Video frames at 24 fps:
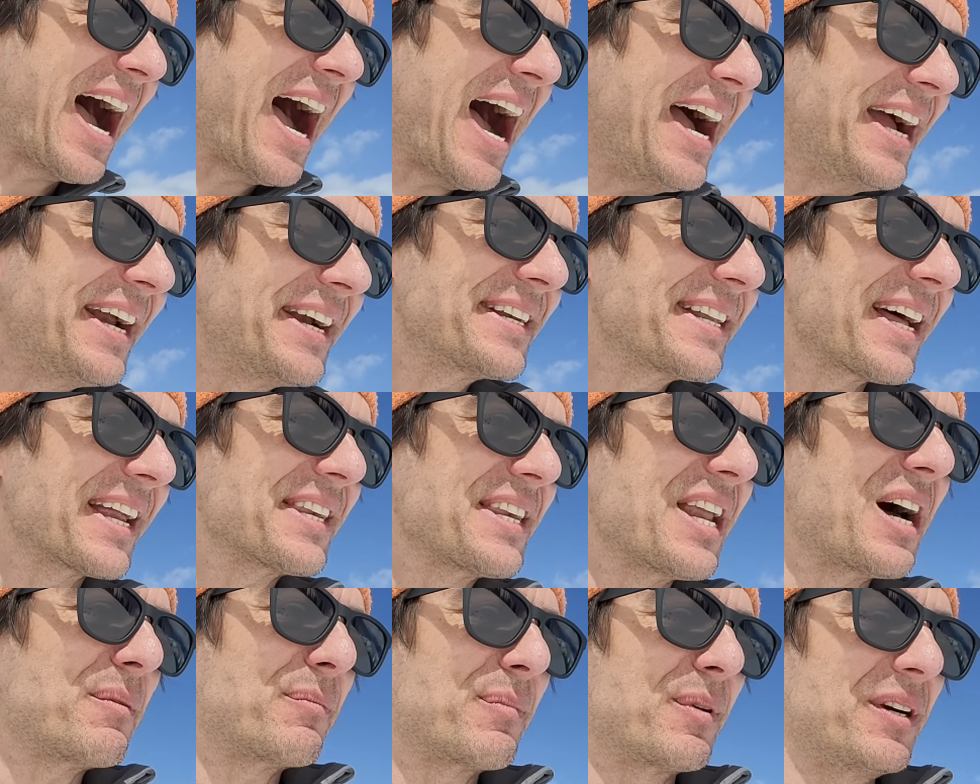higher that
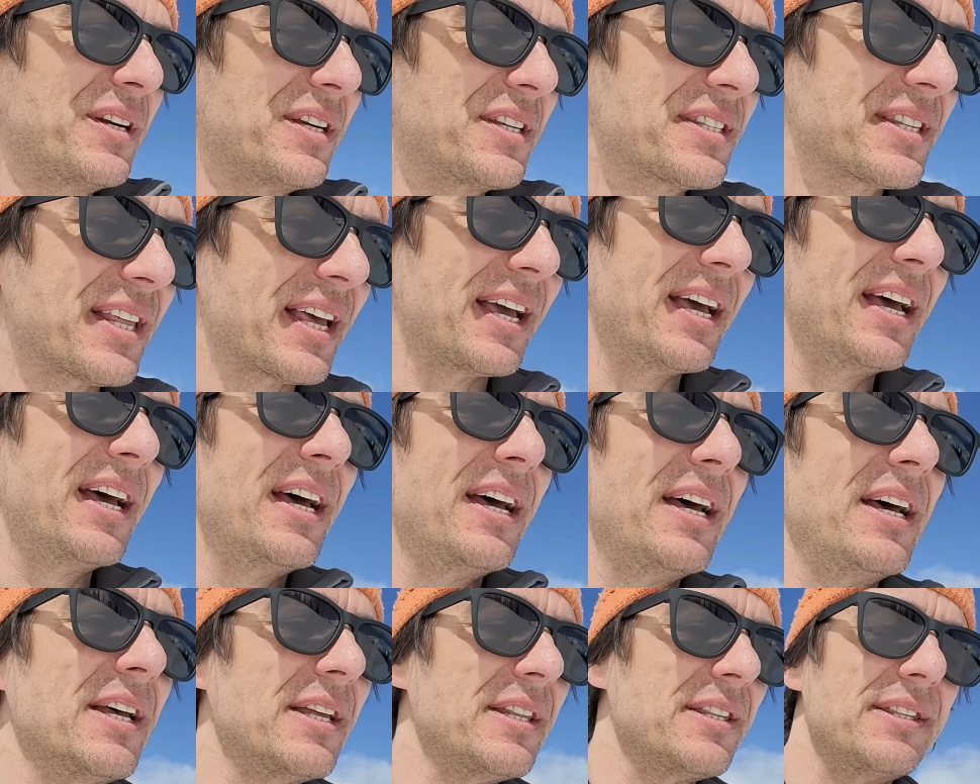number is, the,
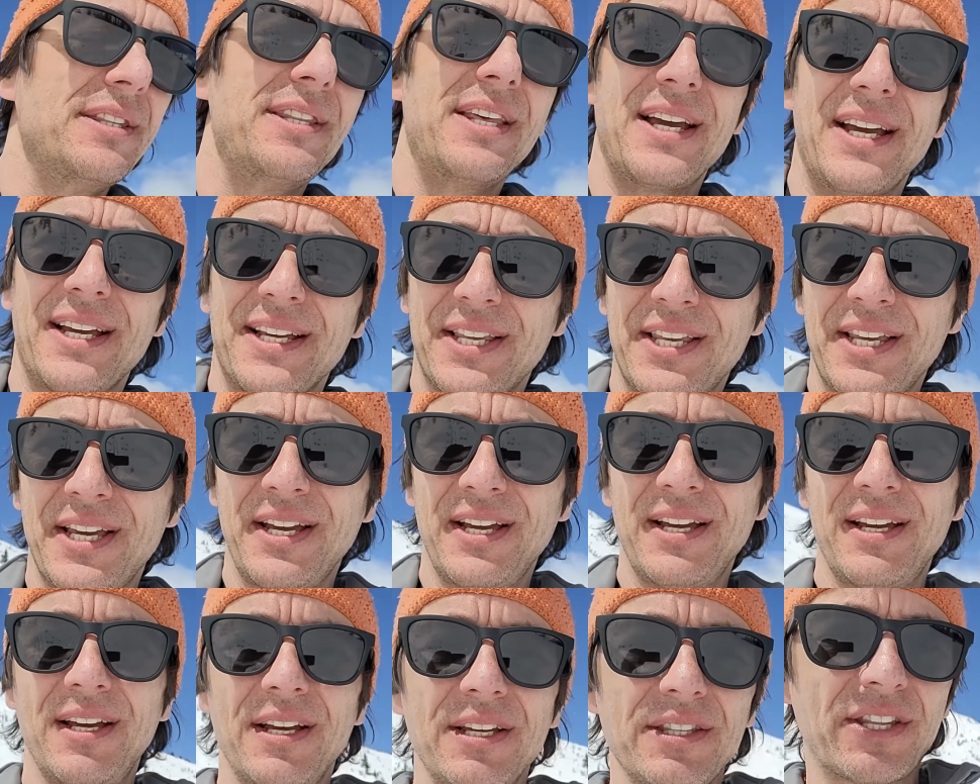the,
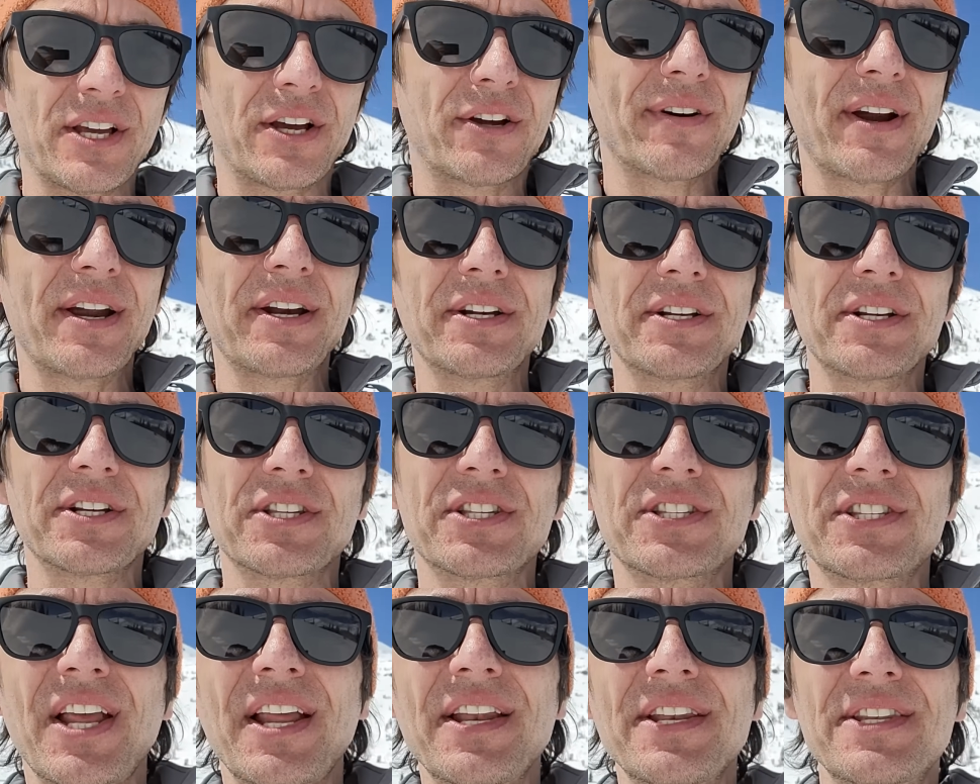the greater
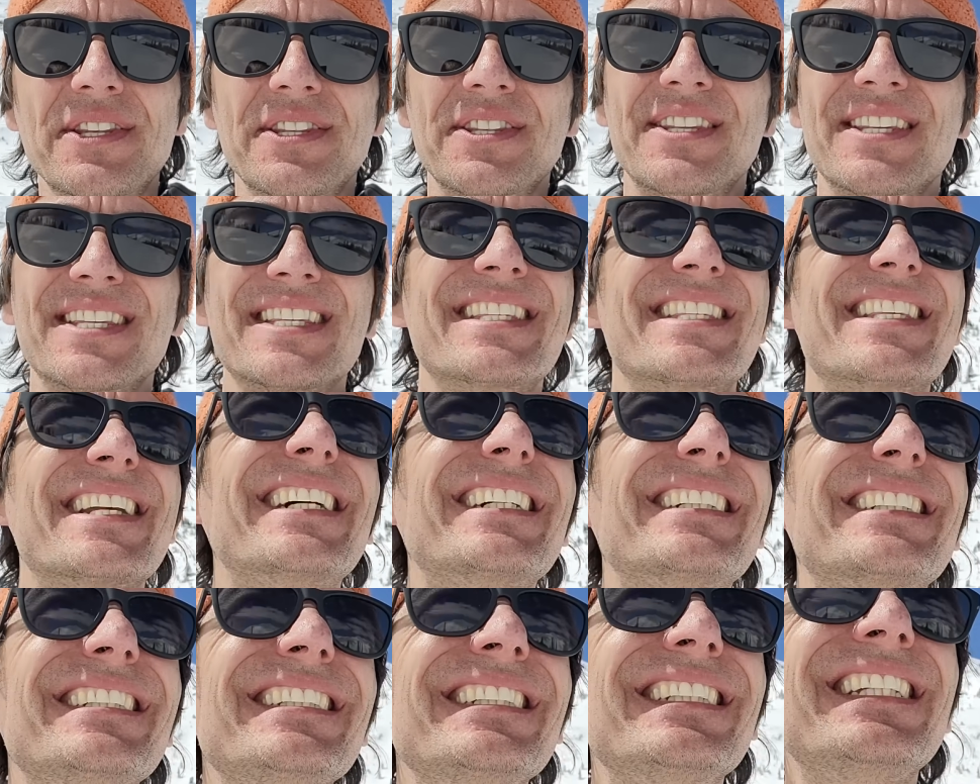the
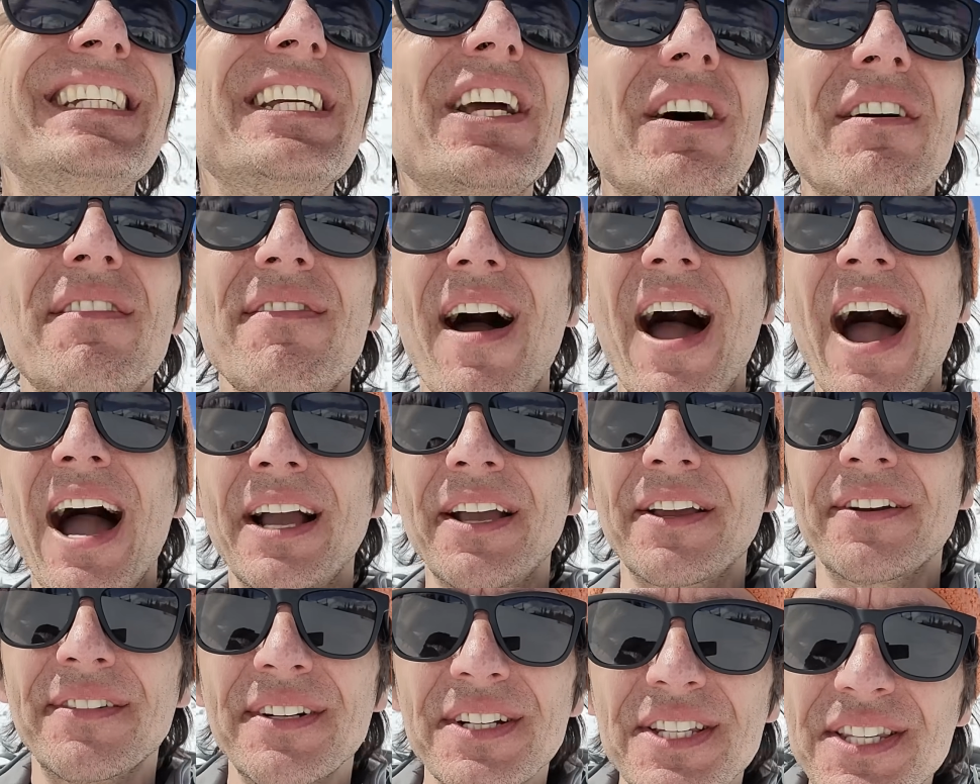certainty of
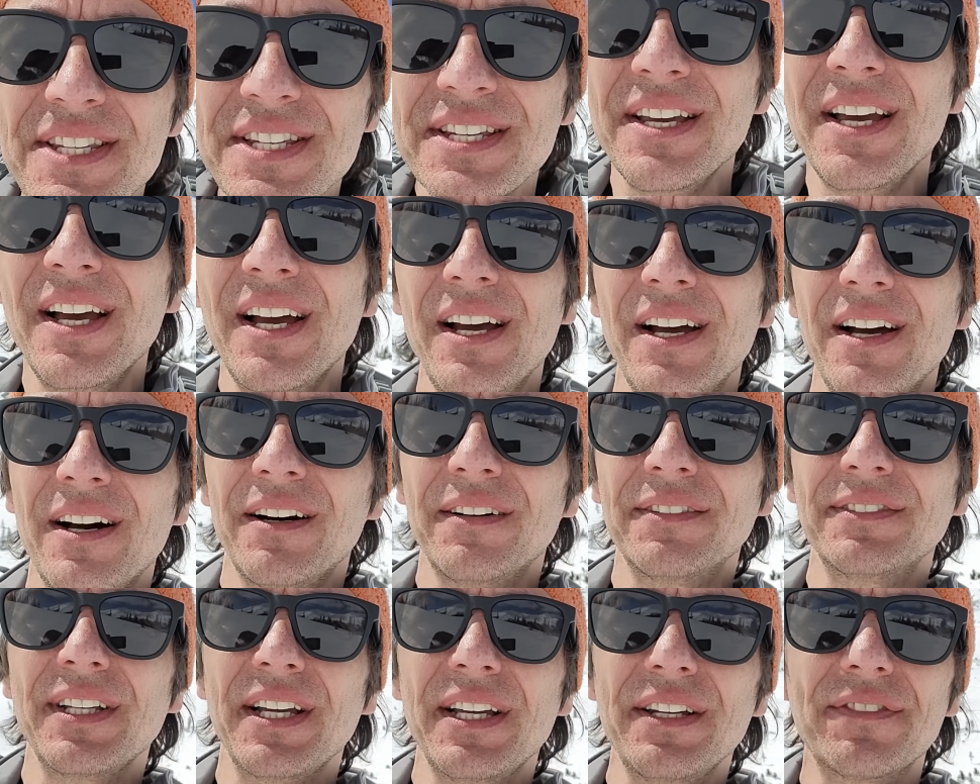accuracy
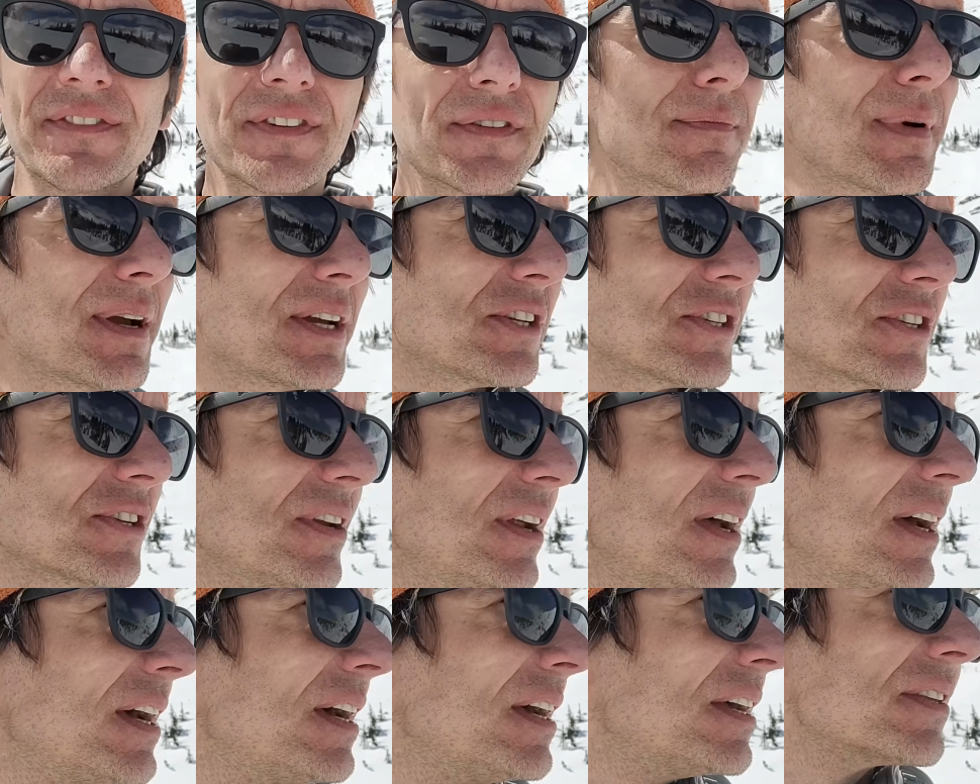of the information.
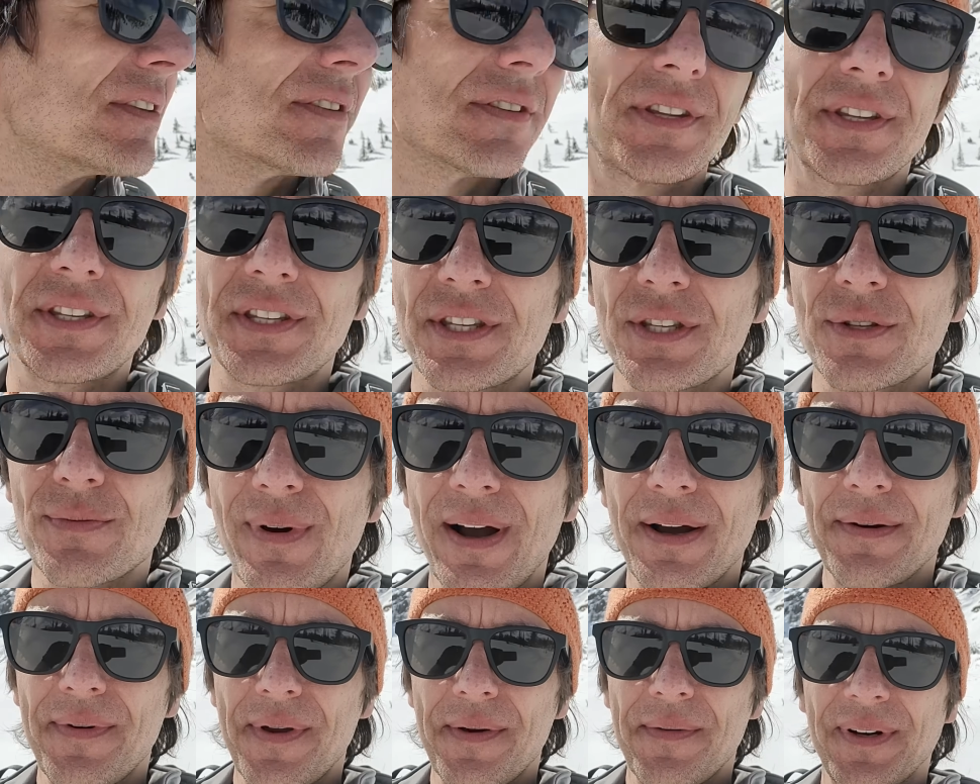So this is
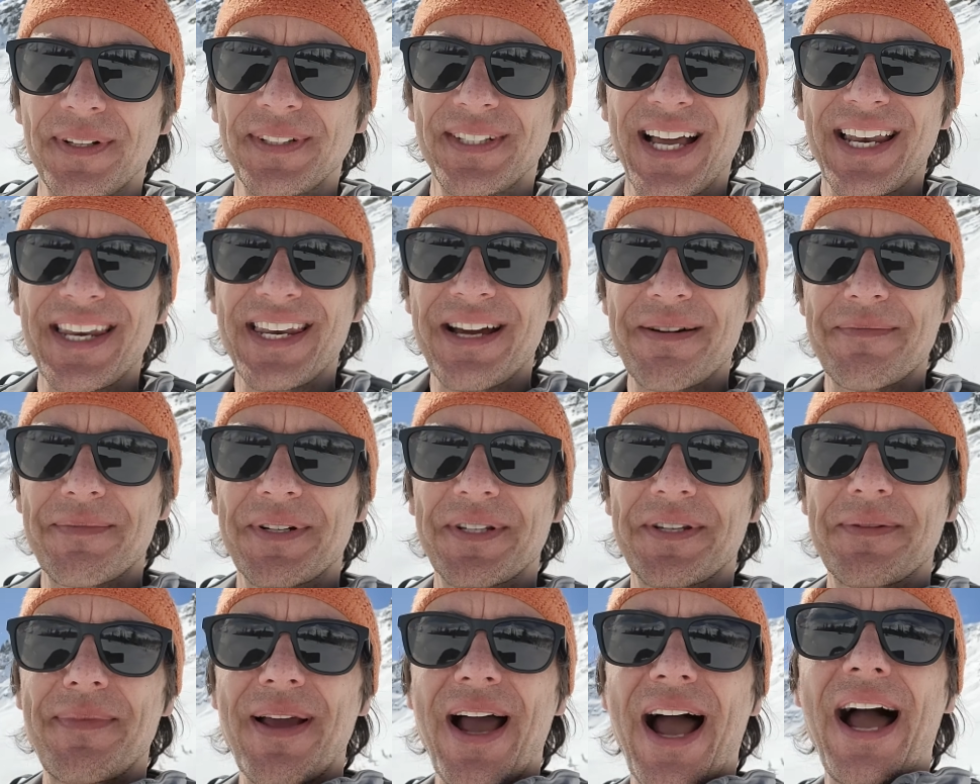why we want that number
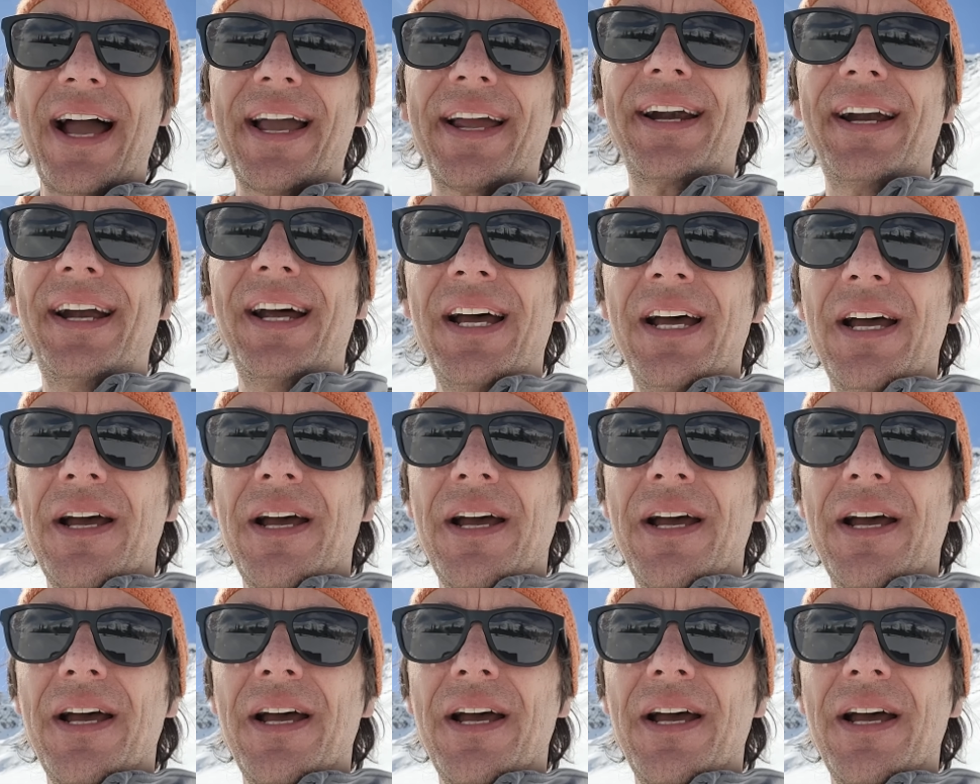to be higher.